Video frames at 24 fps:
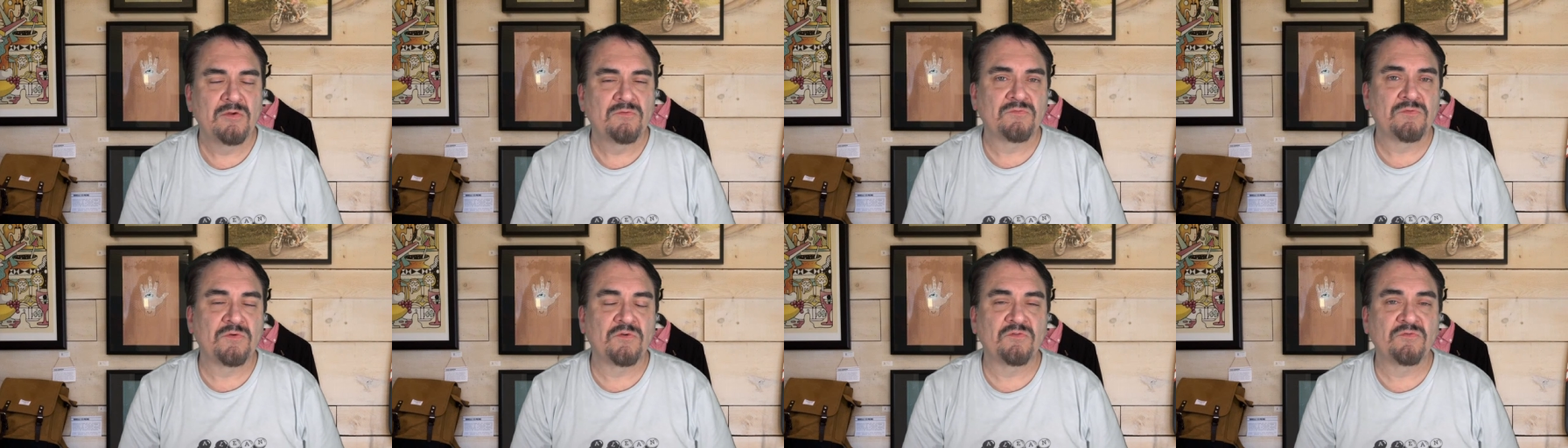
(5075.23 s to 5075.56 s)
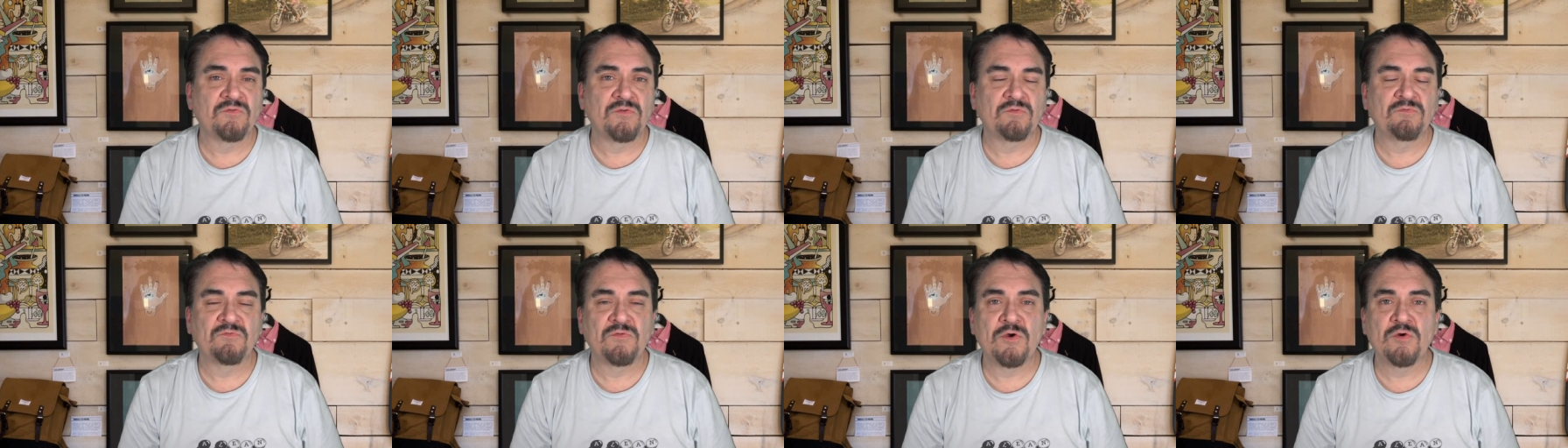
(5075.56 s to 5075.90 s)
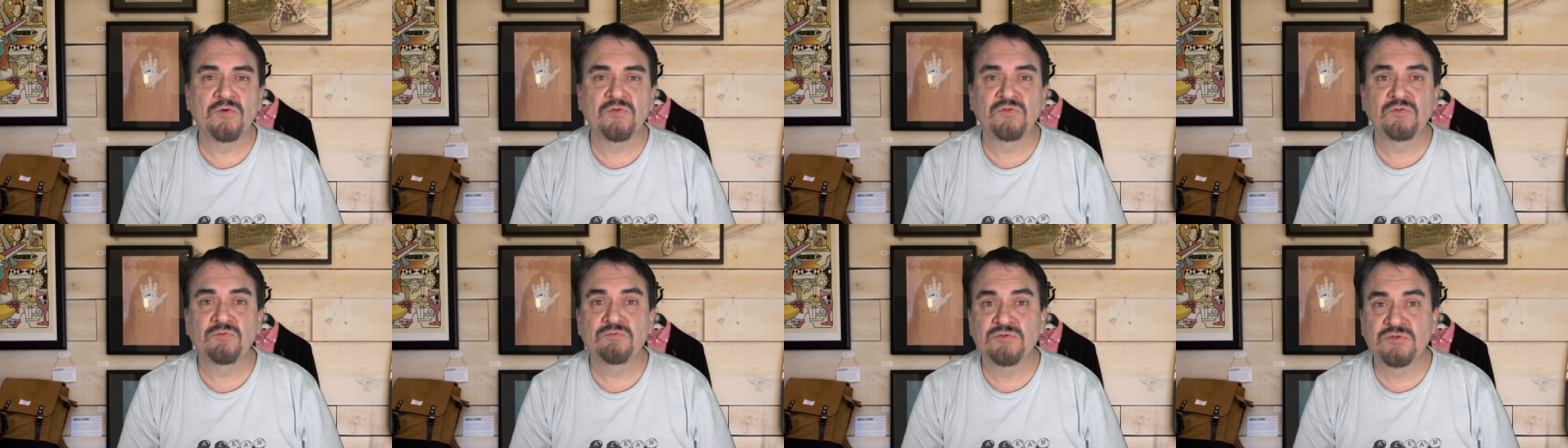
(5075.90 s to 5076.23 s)
for
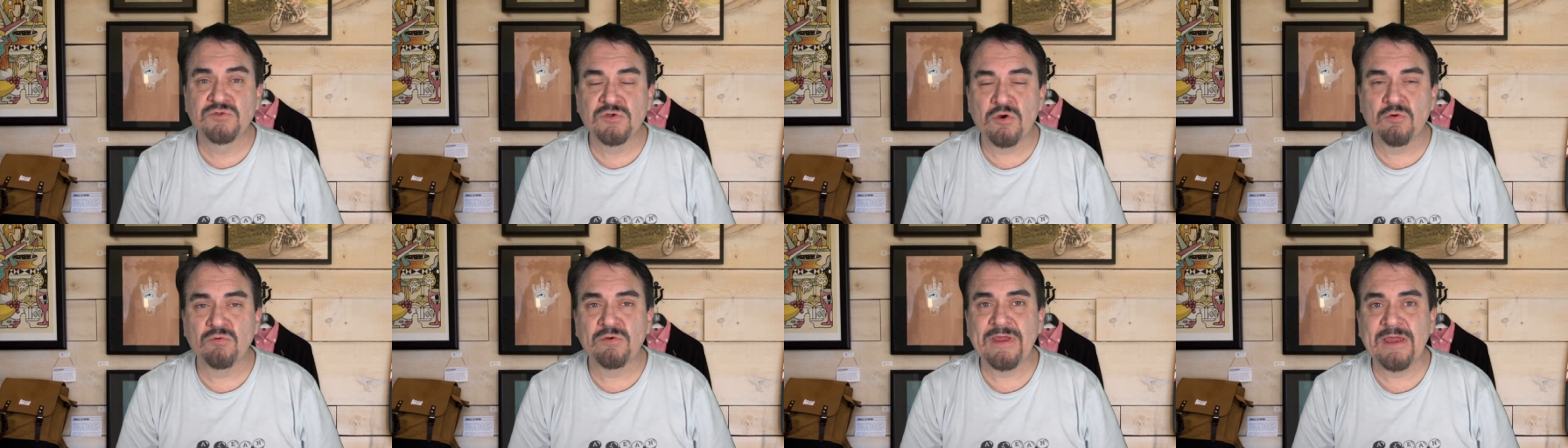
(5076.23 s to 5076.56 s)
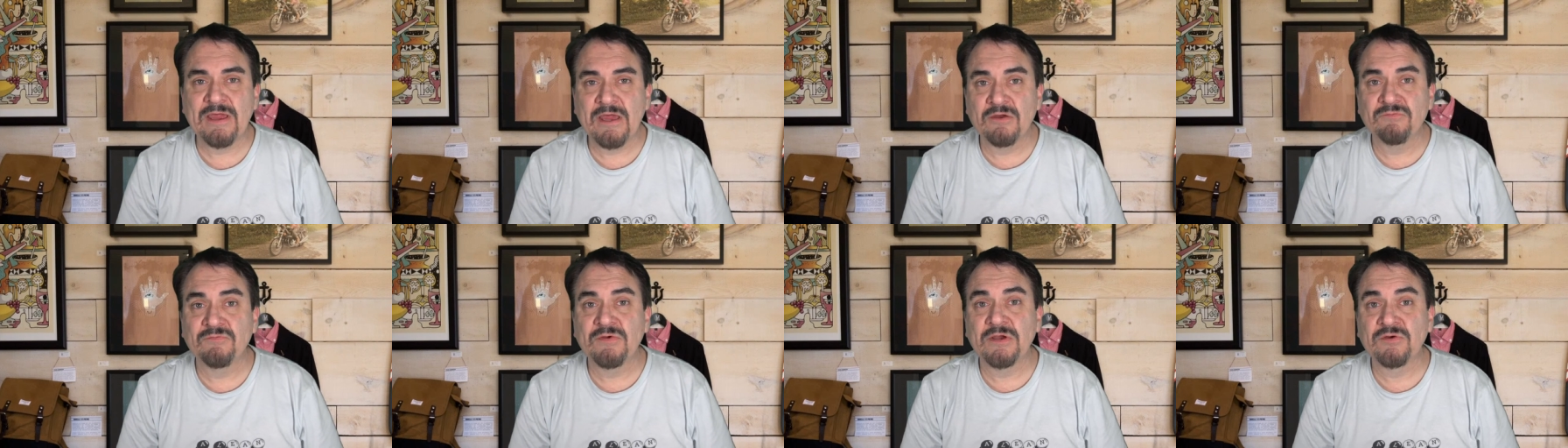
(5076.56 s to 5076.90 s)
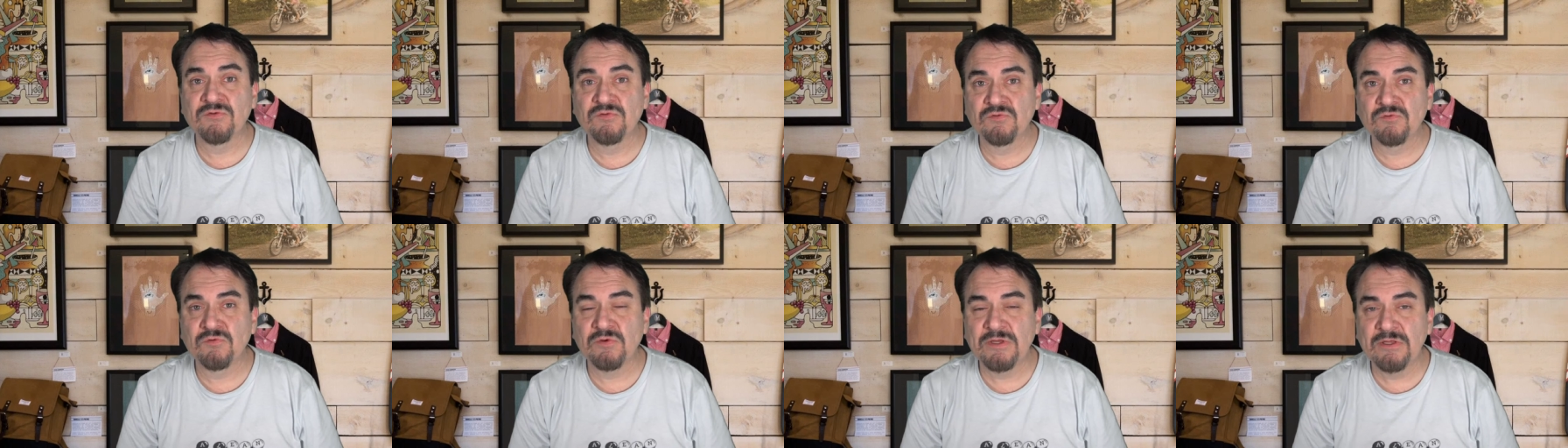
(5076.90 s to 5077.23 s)
folks who don't have
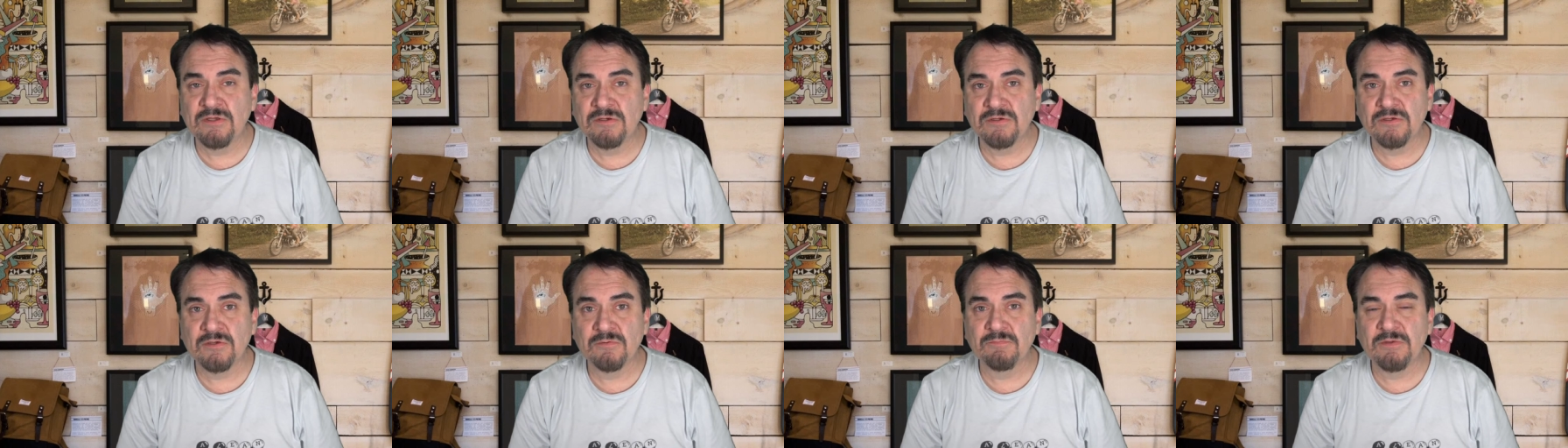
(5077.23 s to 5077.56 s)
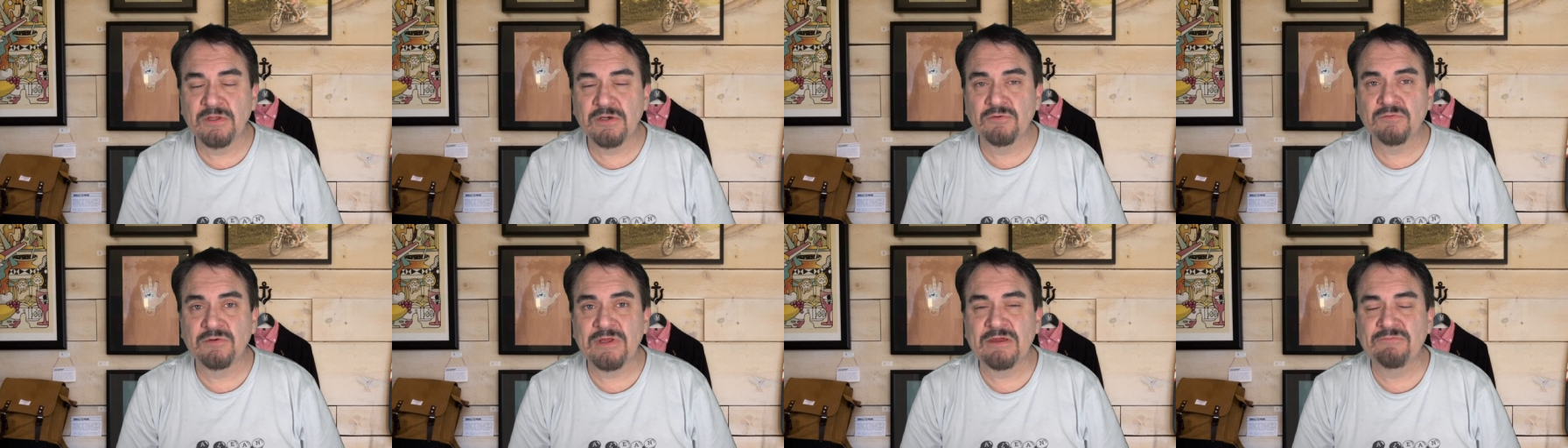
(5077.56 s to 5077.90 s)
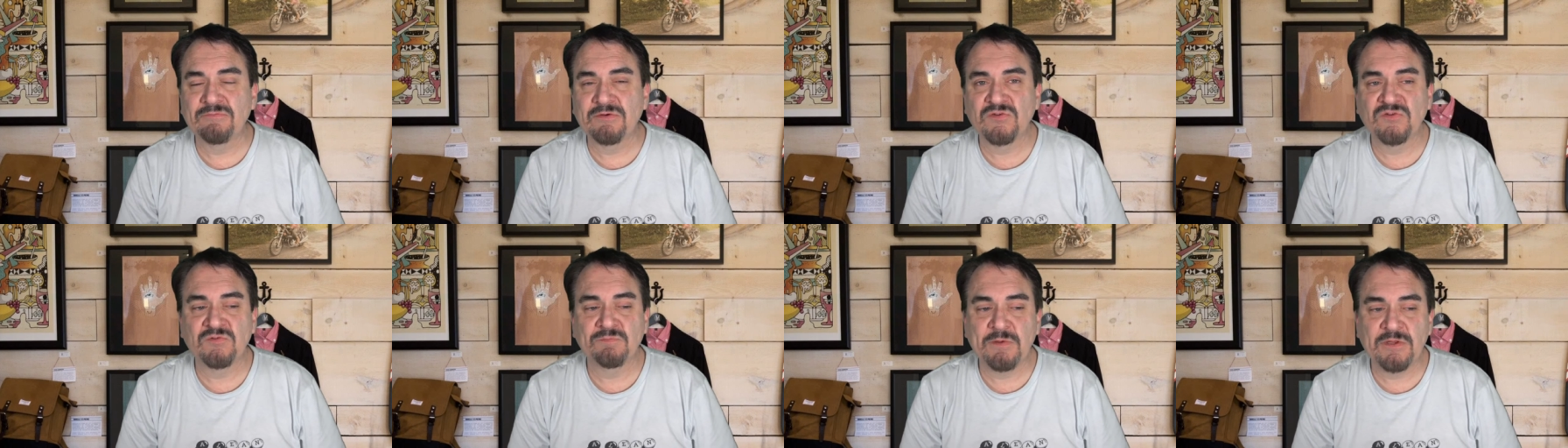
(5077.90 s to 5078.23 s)
extra income. They don't
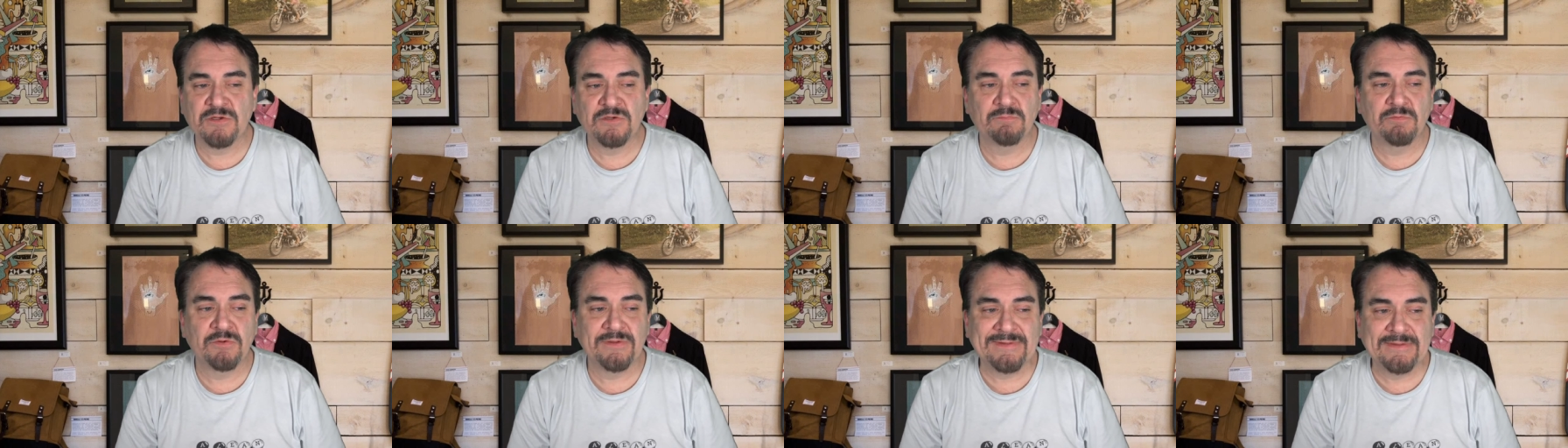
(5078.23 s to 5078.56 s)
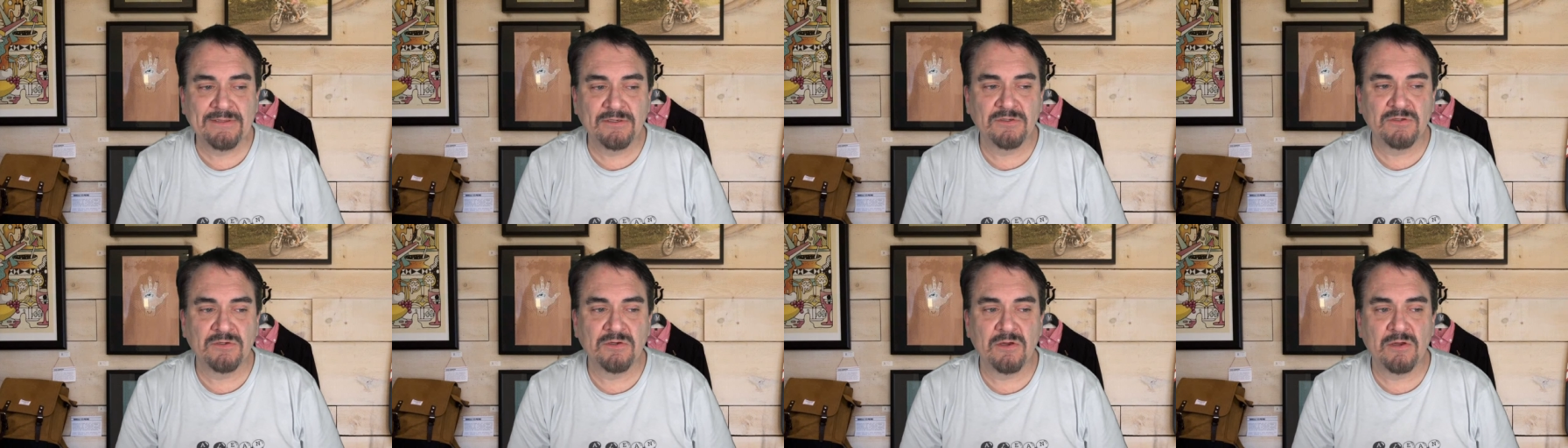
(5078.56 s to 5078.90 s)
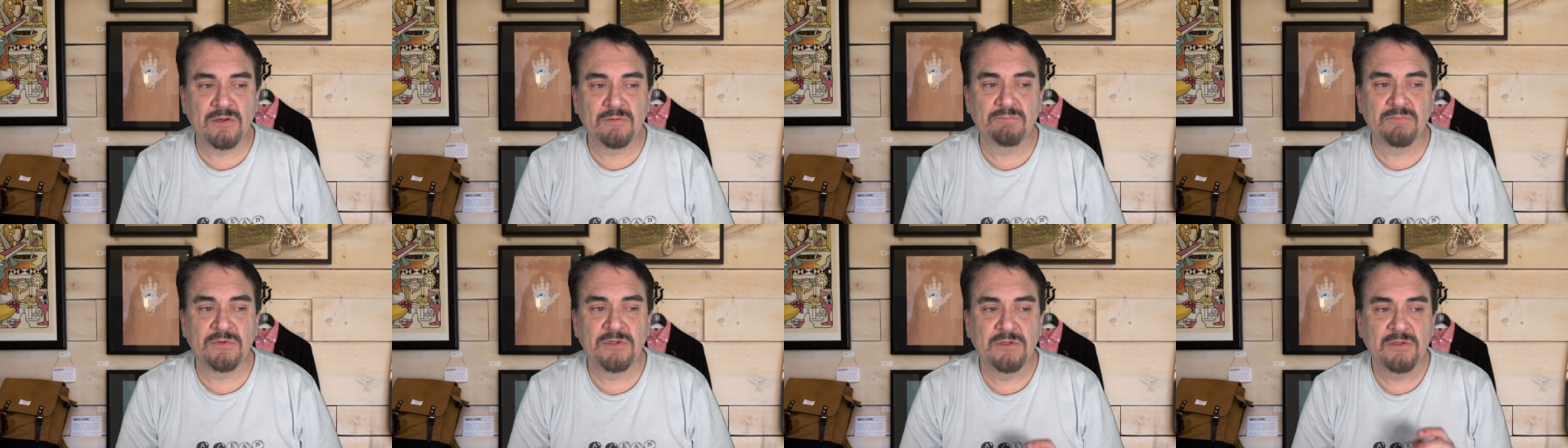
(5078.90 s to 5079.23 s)
have expendable
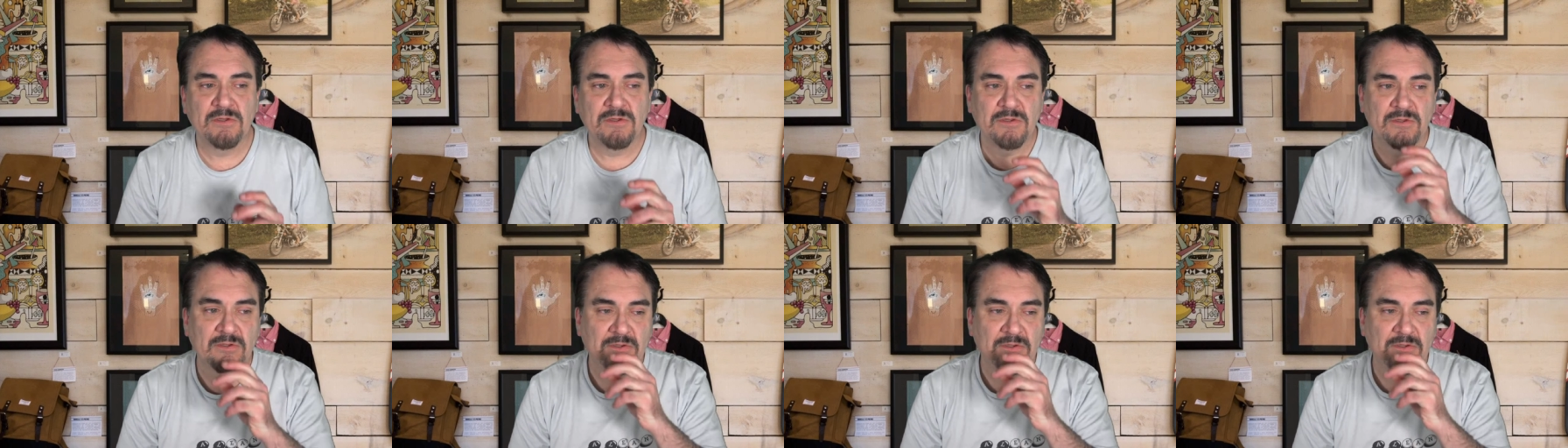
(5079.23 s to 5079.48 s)
income.